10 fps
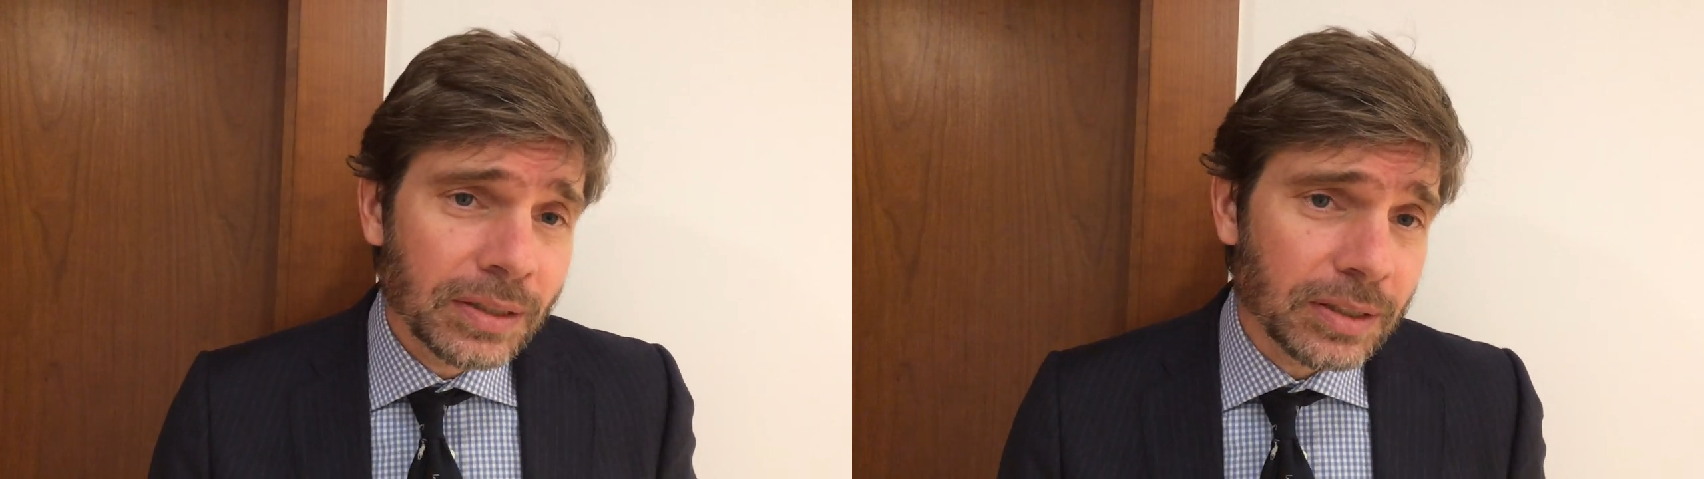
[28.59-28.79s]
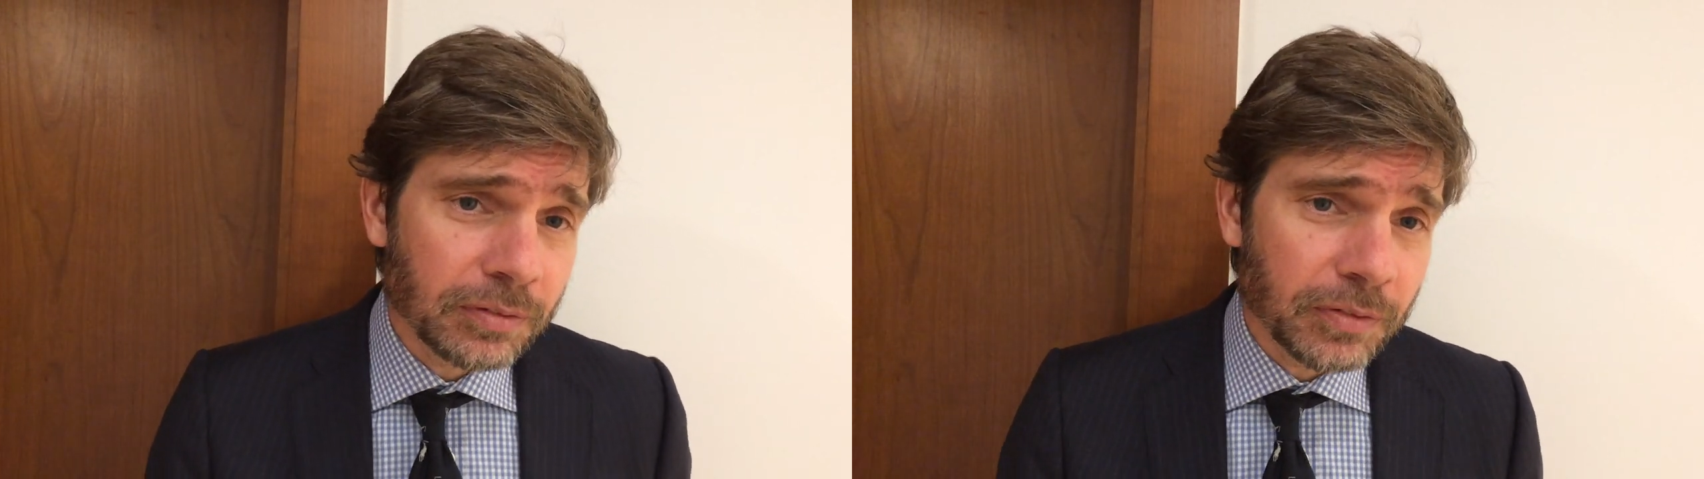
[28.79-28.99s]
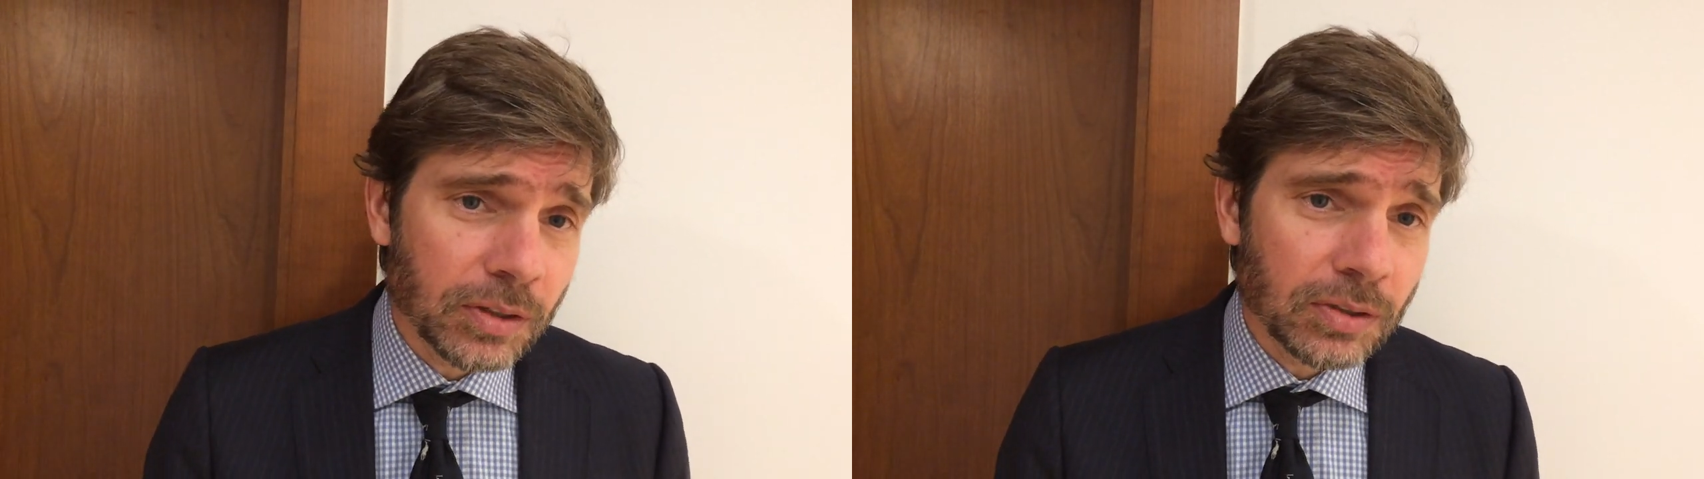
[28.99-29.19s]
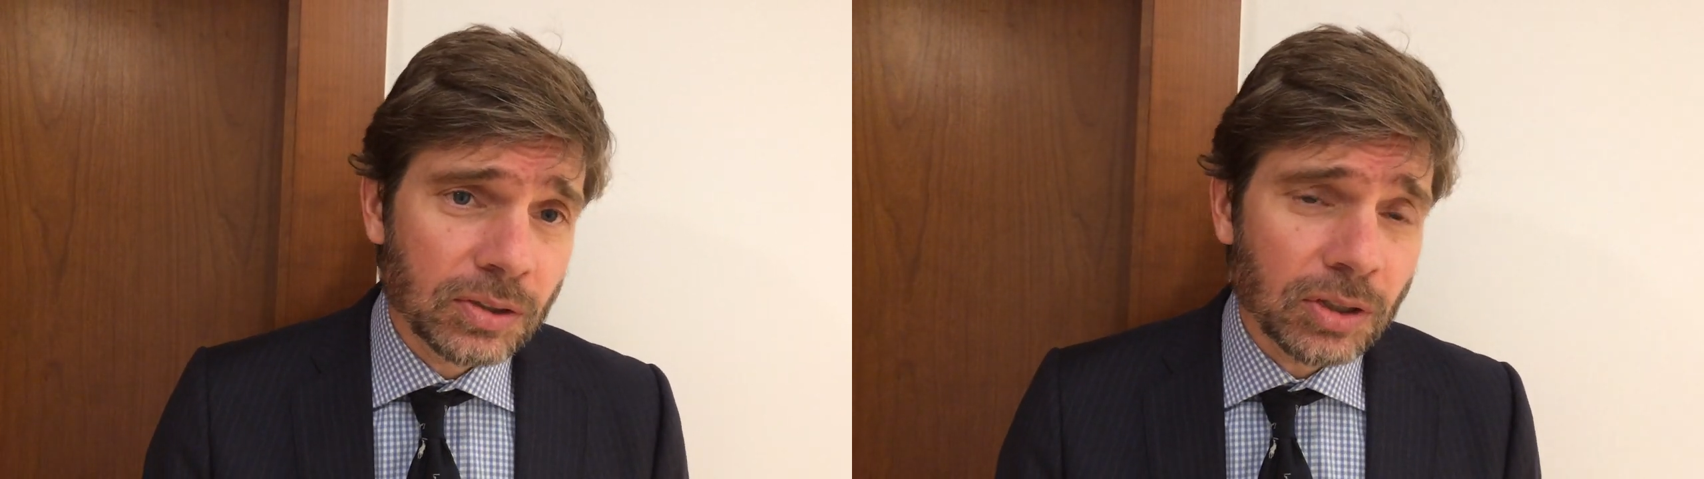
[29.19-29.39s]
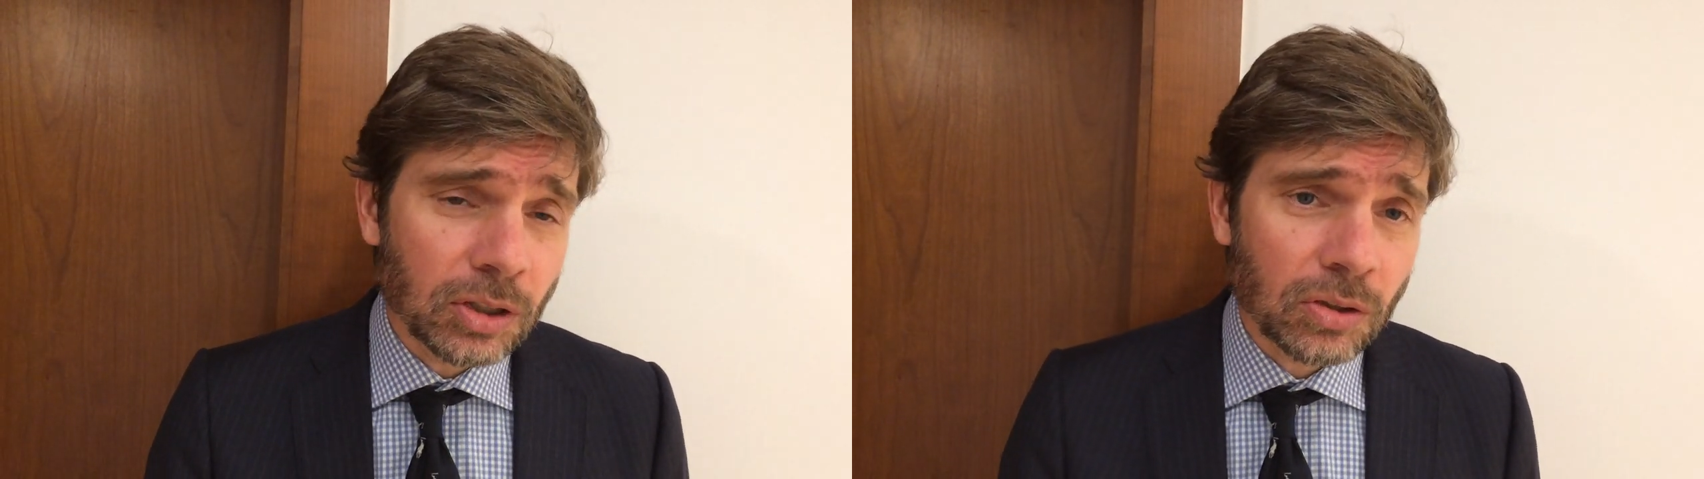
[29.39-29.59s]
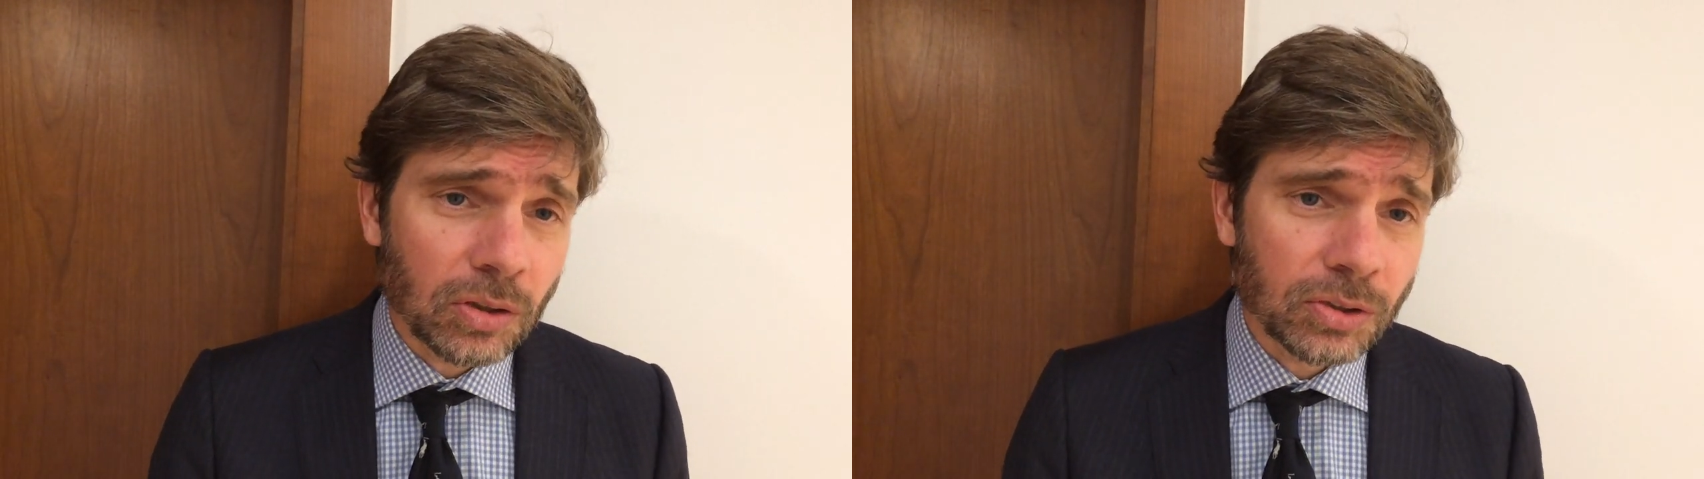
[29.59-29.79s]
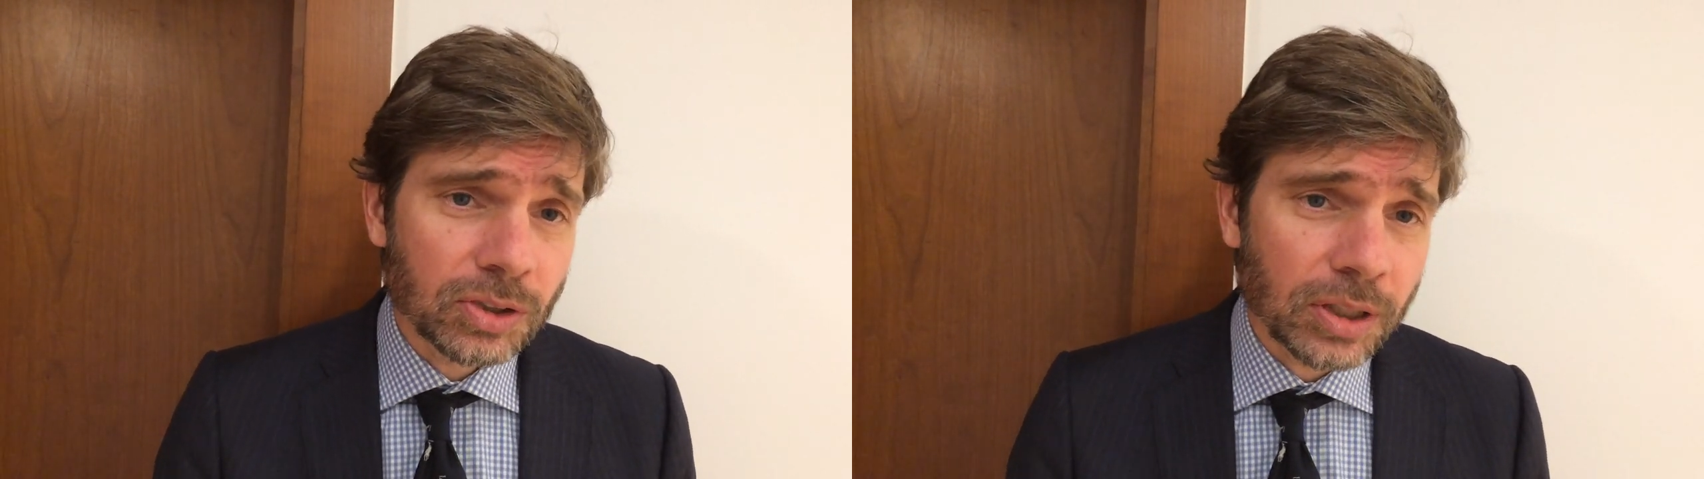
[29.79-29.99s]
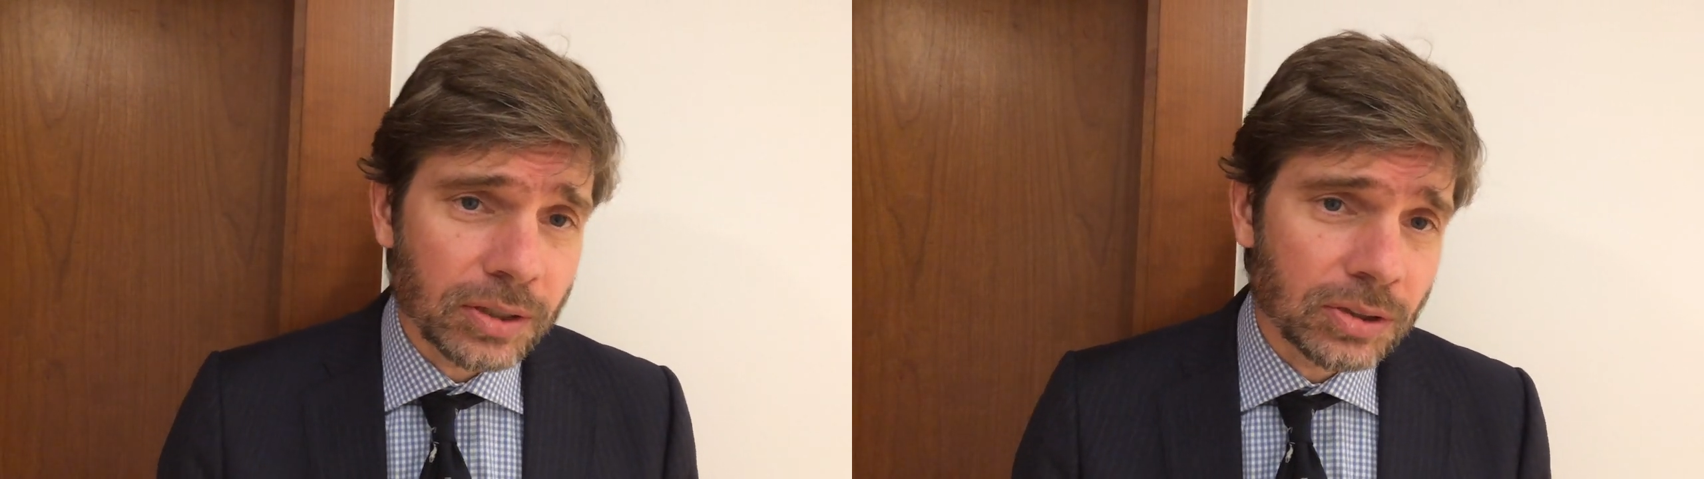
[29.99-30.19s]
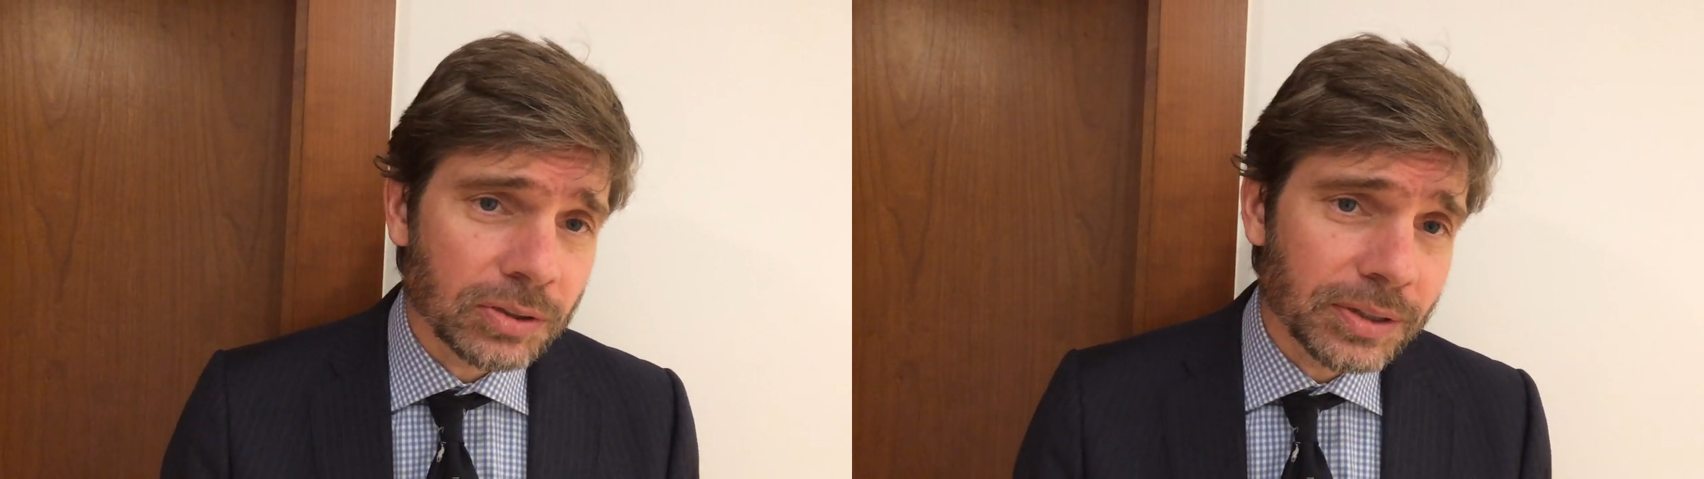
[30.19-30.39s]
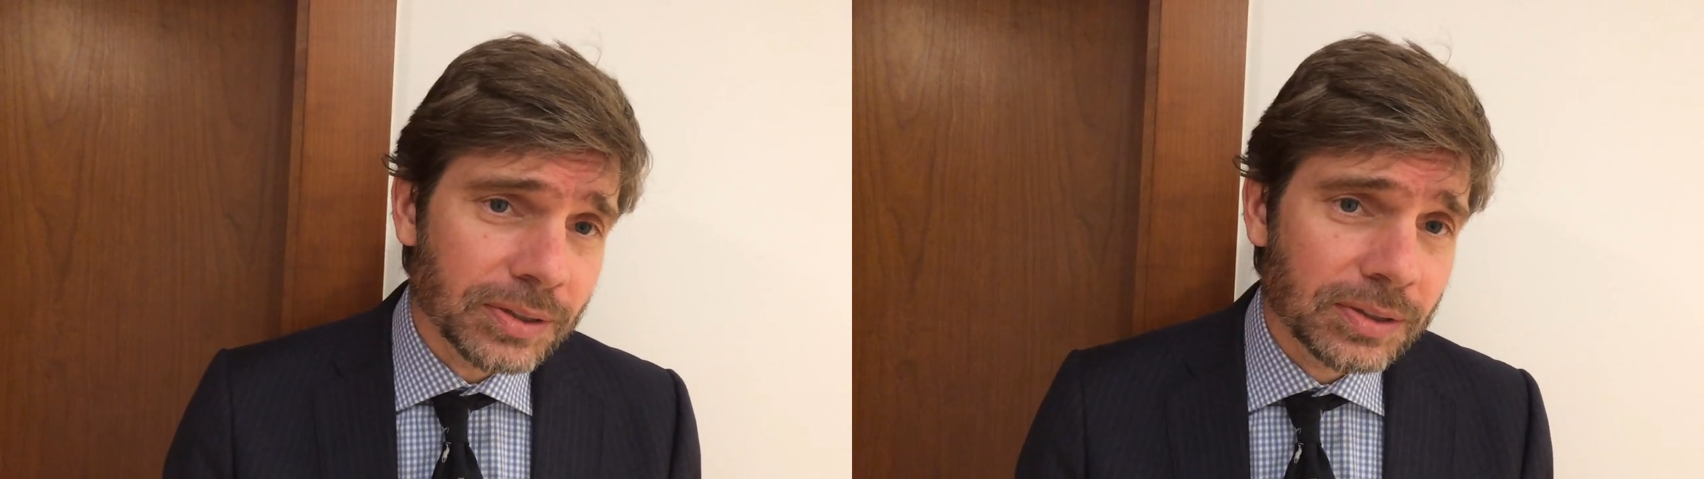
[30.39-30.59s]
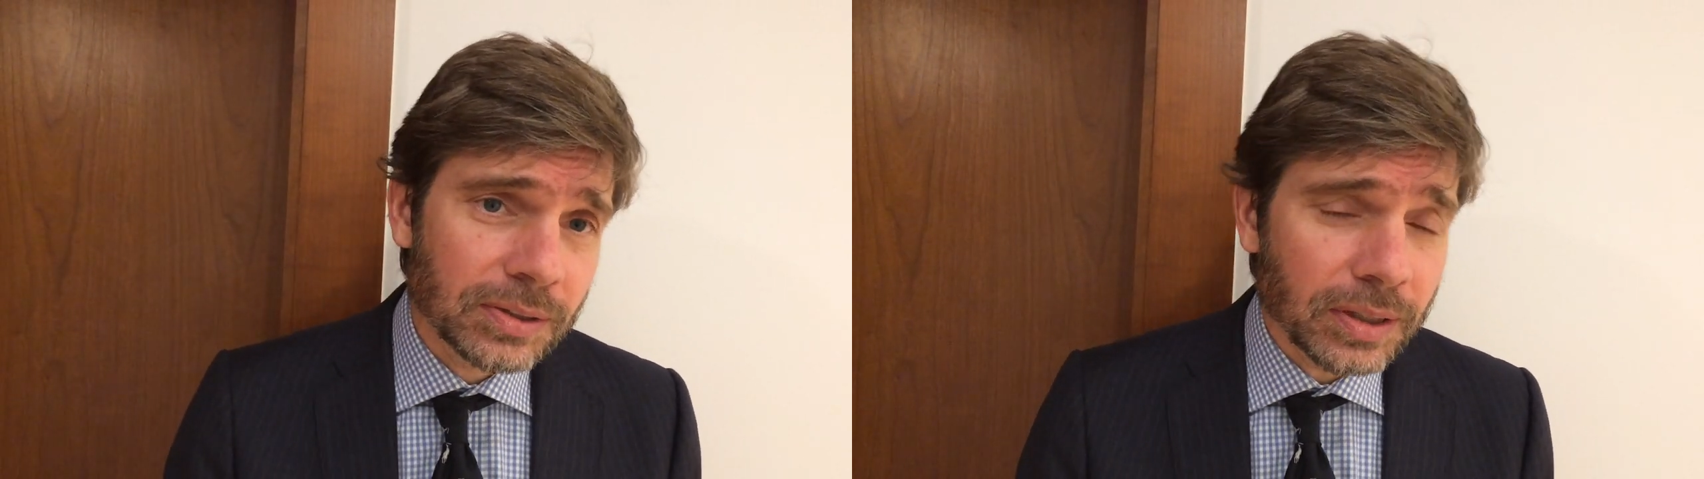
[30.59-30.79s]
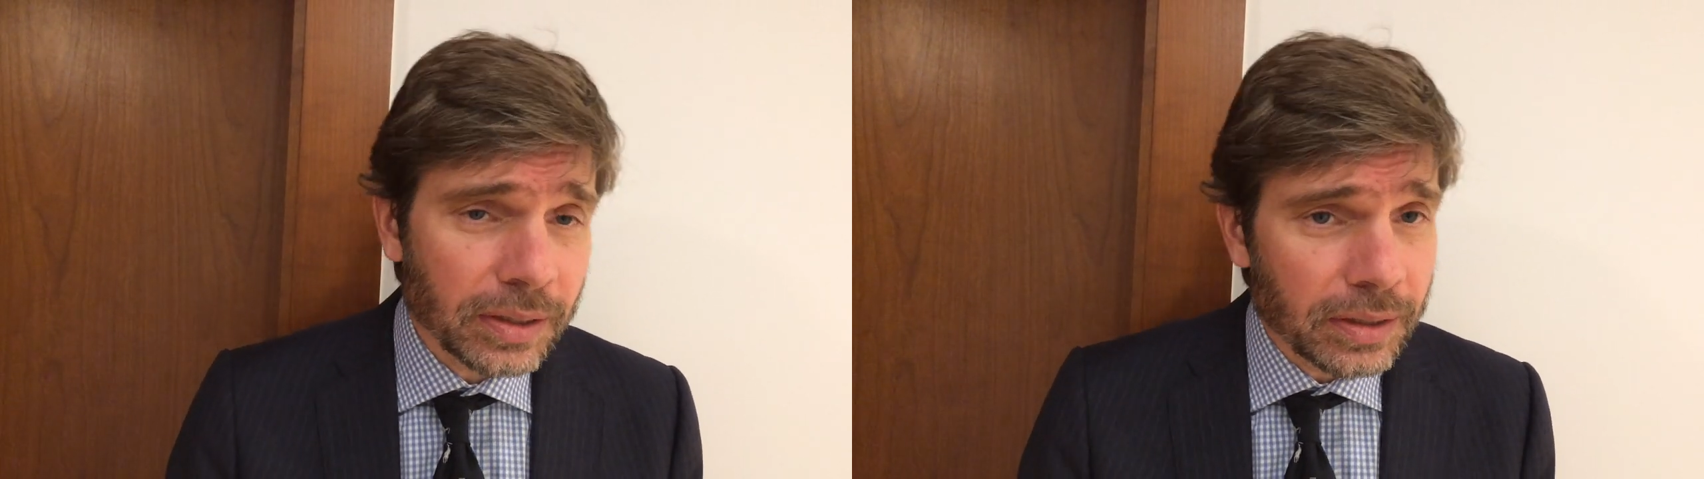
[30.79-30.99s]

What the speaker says: differs across countries.